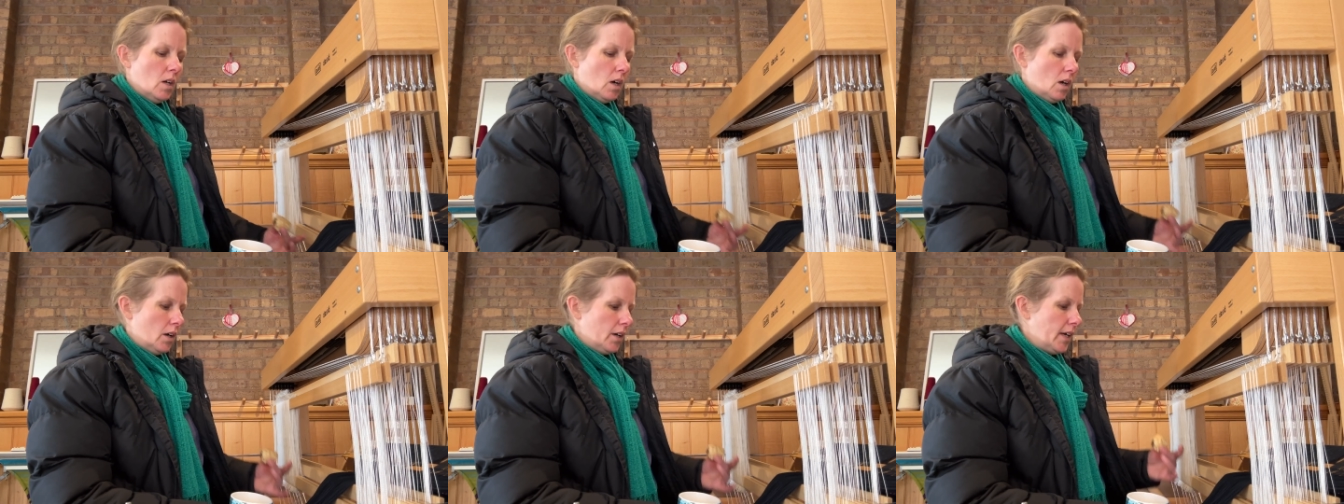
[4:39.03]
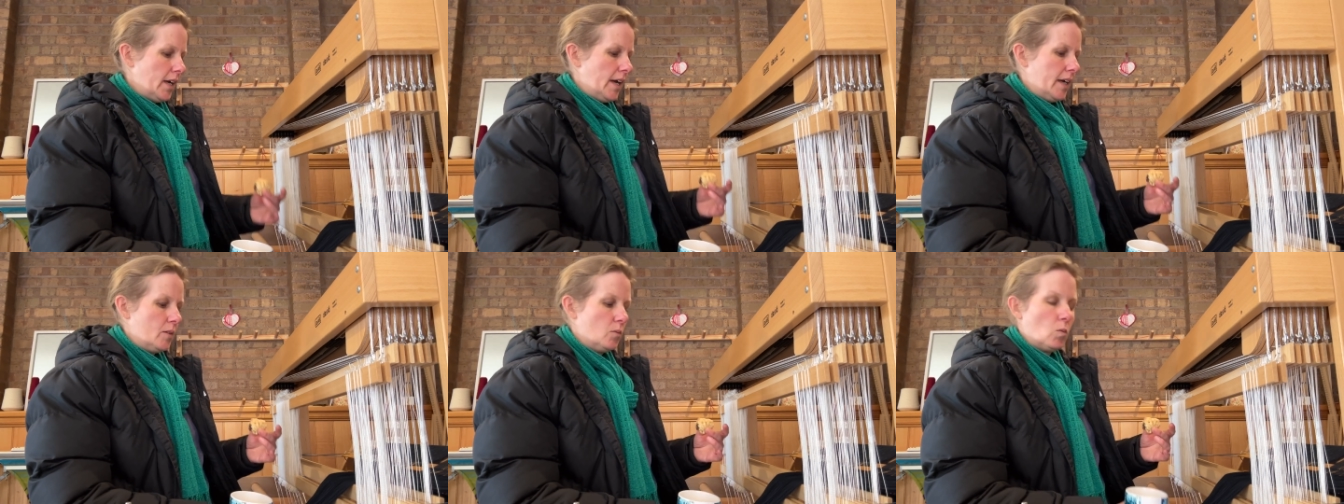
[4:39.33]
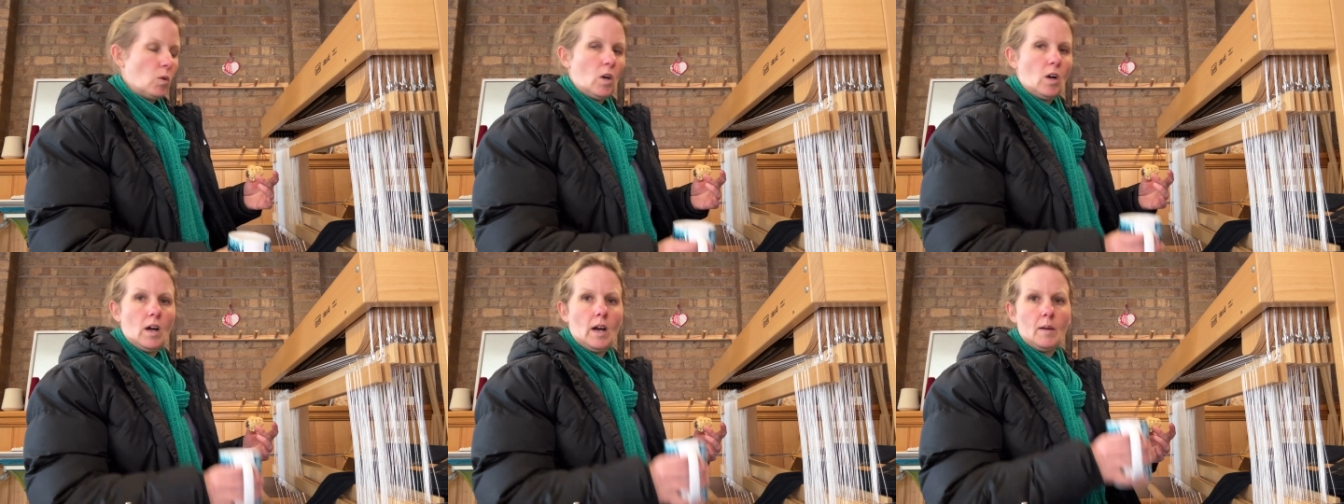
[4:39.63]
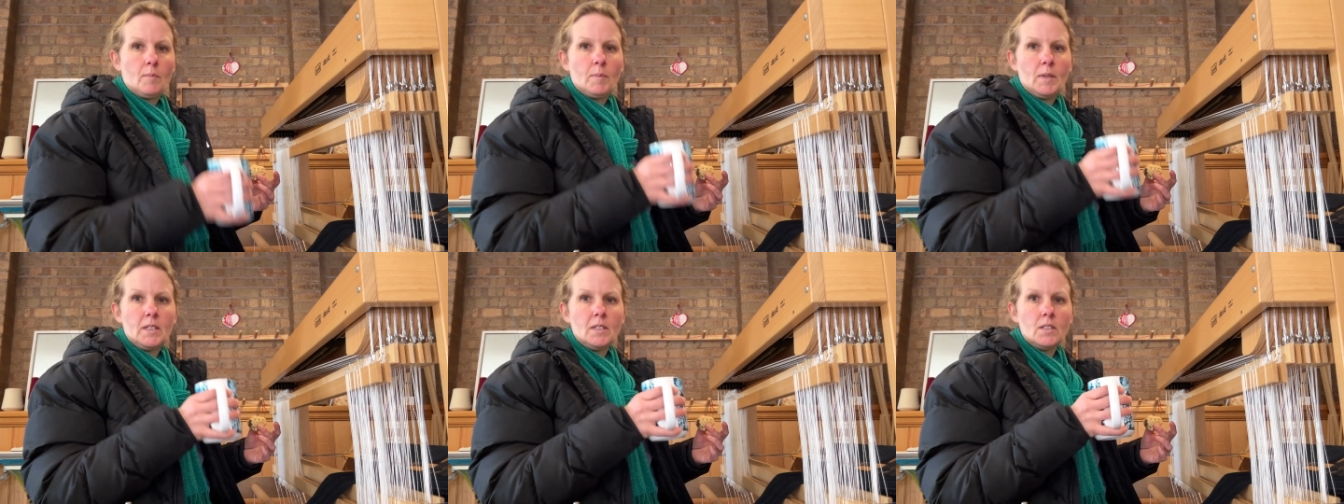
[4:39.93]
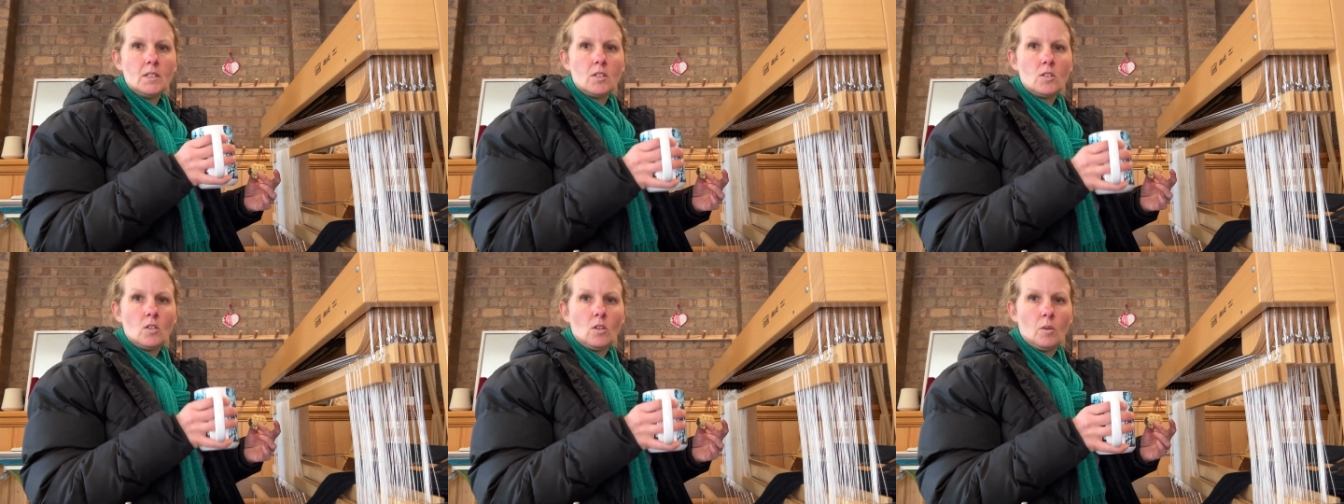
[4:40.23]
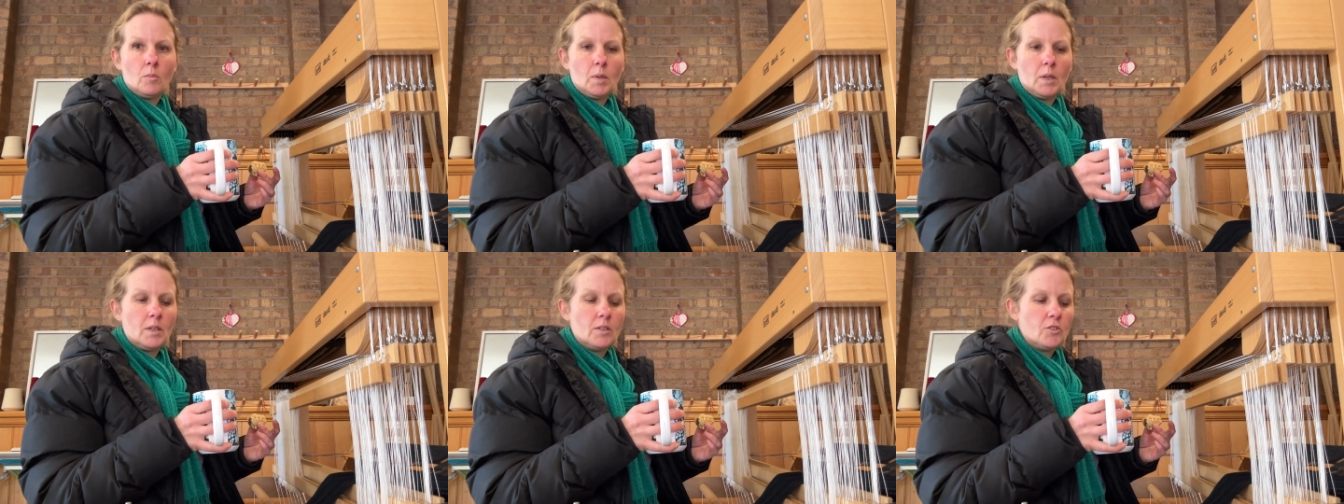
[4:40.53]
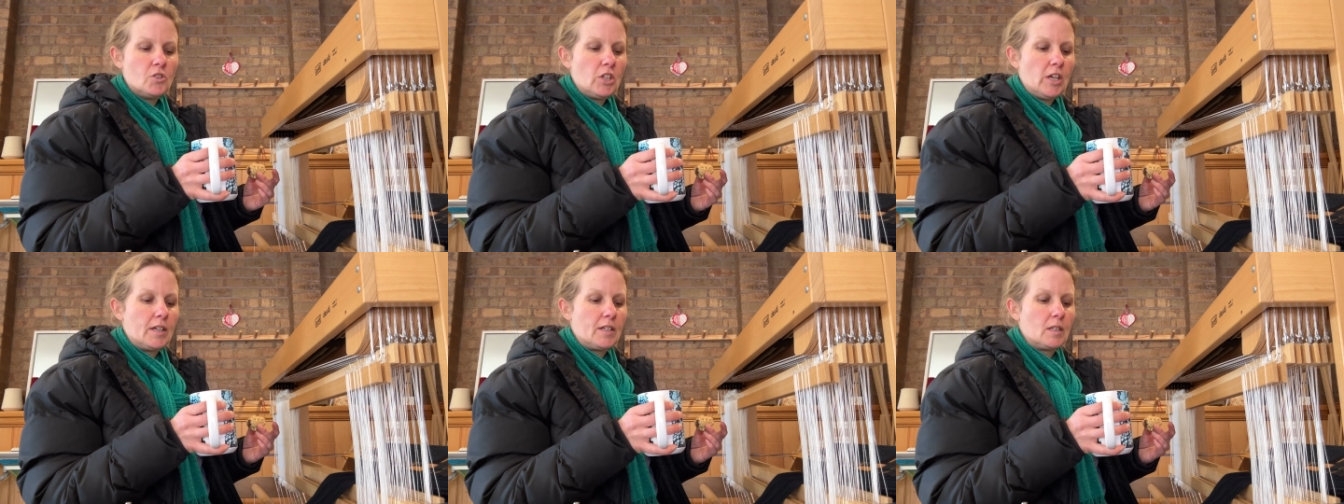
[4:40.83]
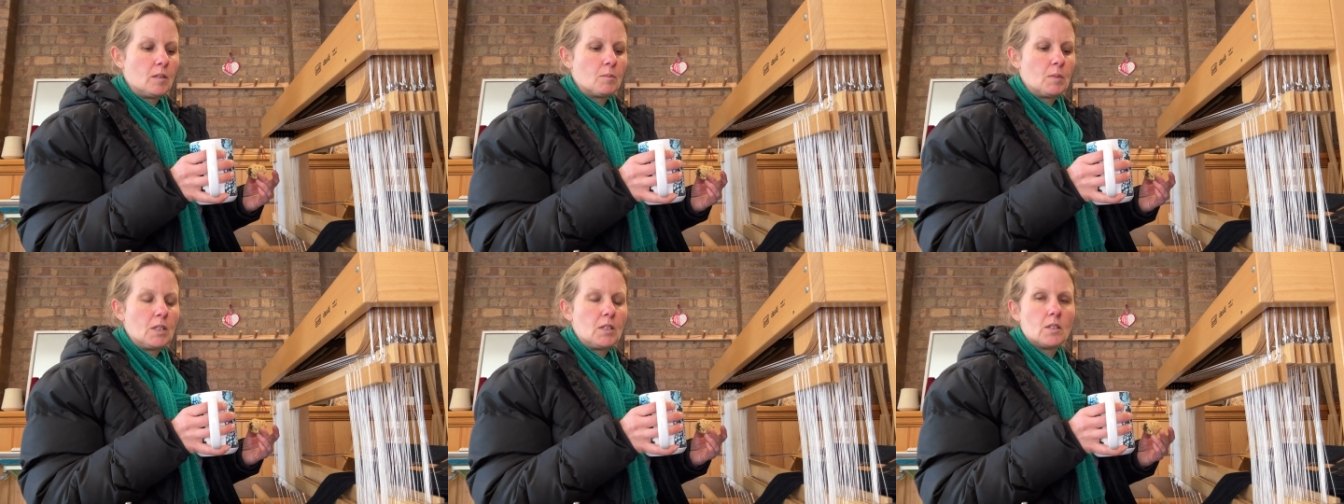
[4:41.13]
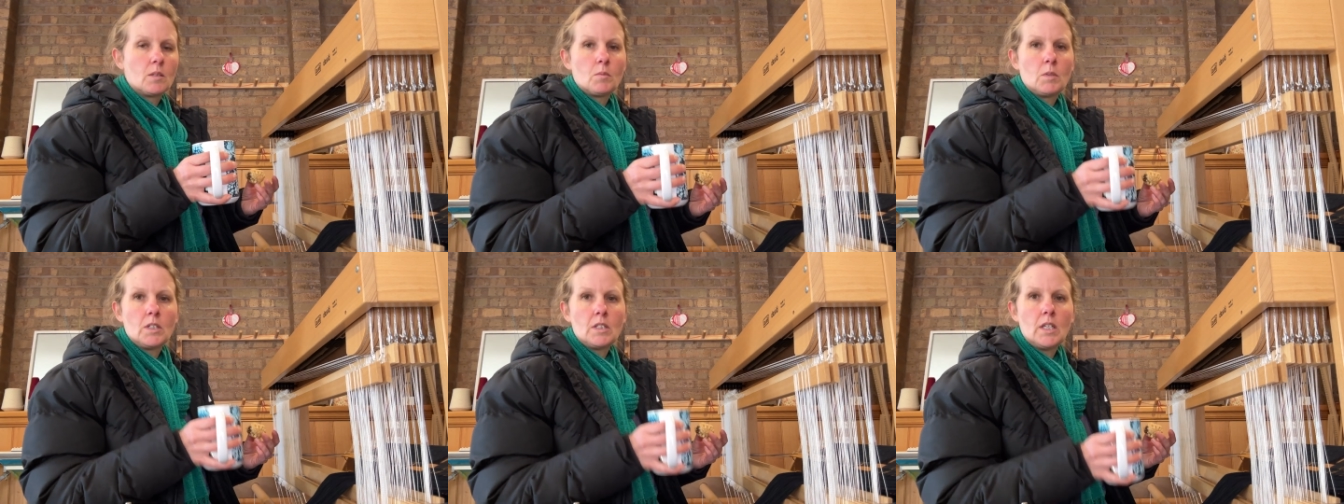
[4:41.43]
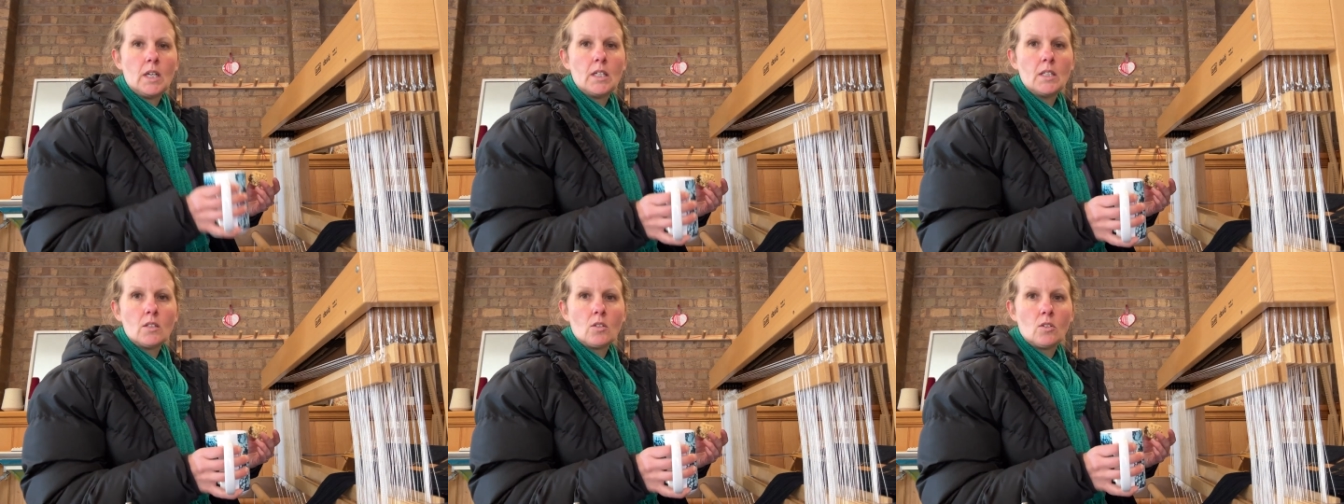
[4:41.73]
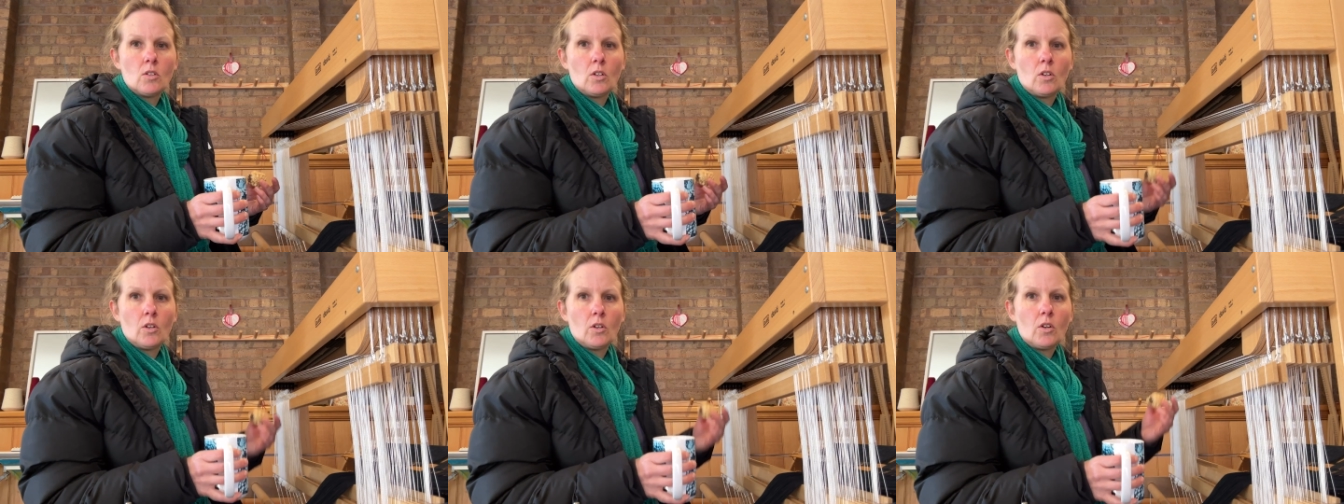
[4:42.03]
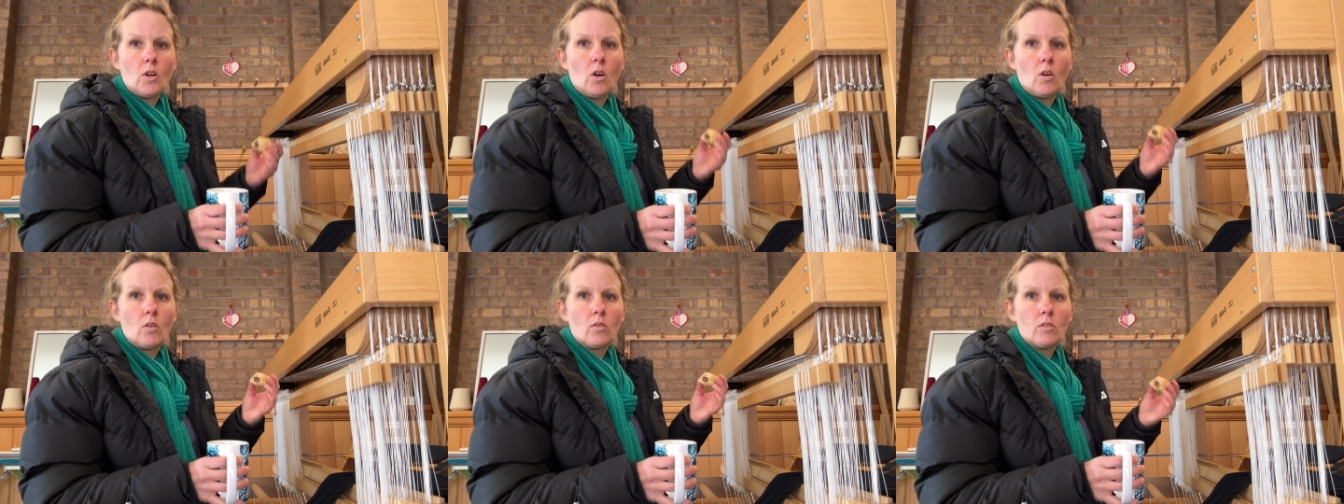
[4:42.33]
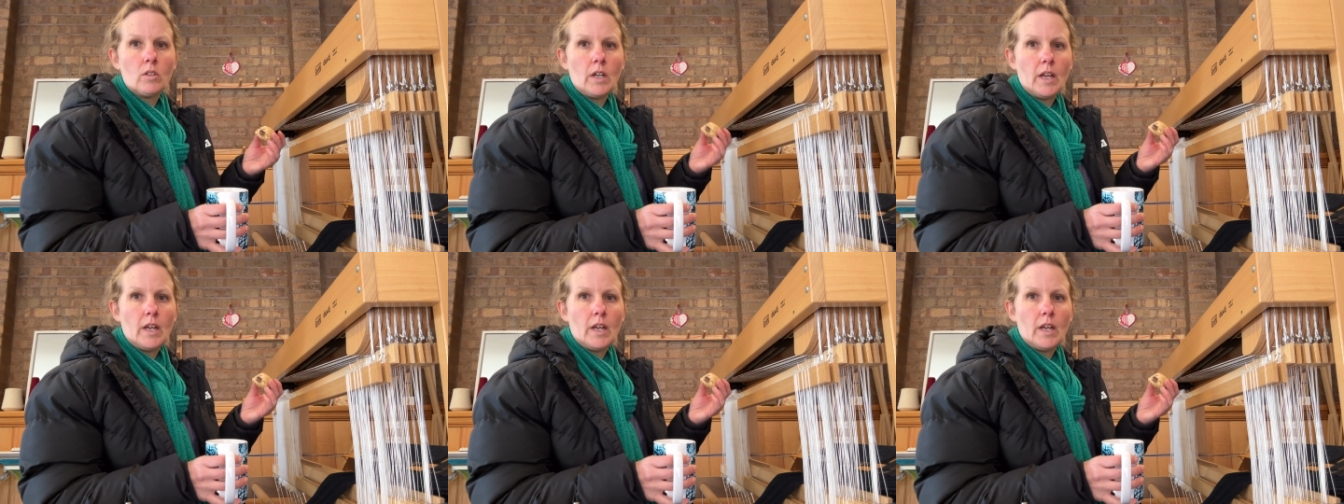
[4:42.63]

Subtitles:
Okay, well, I better stop chatting because my tea's going to go cold